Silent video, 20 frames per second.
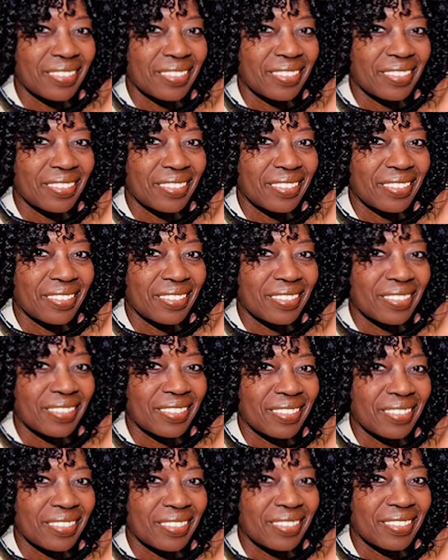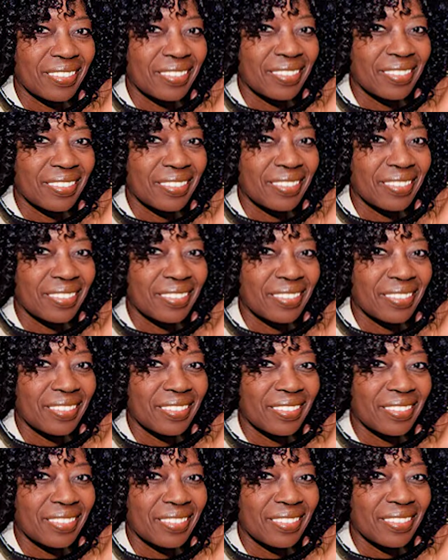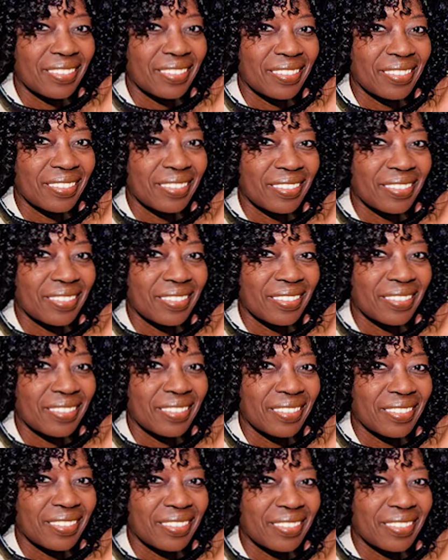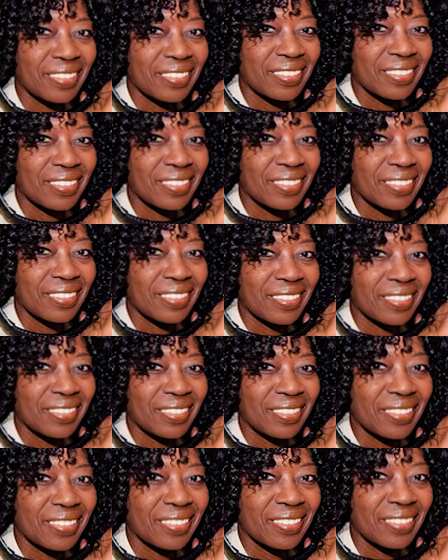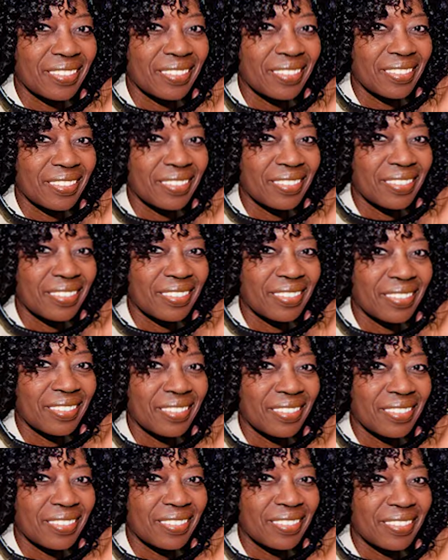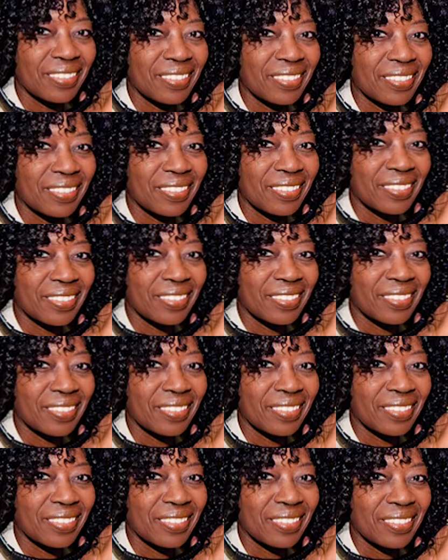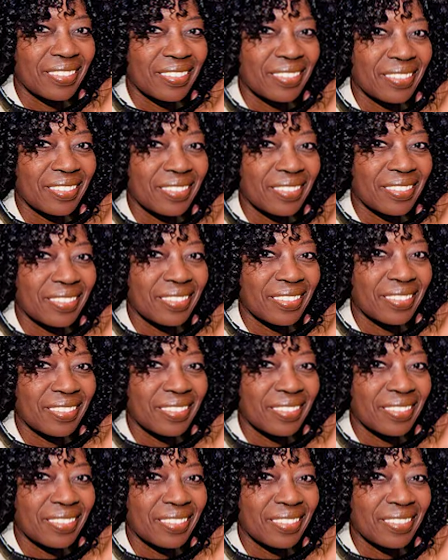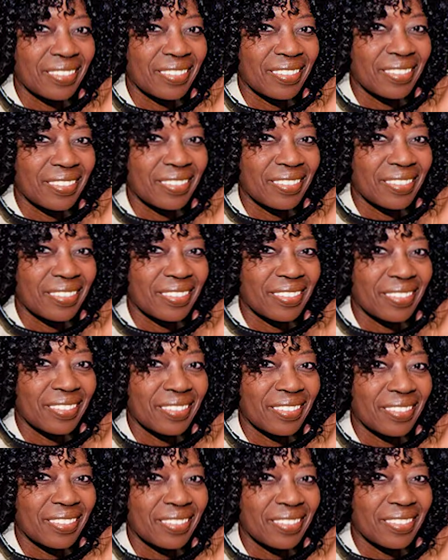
(not speaking)